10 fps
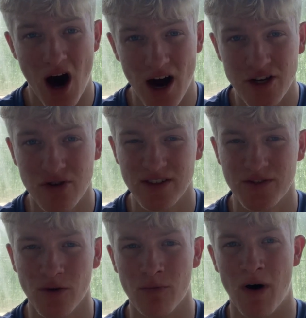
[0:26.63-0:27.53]
I
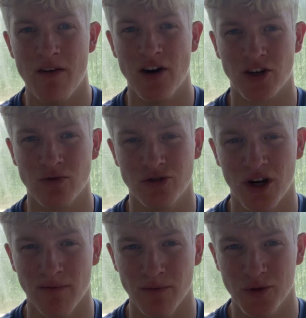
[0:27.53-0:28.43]
transformed my vertical
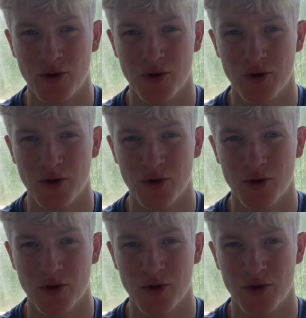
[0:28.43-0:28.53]
jump from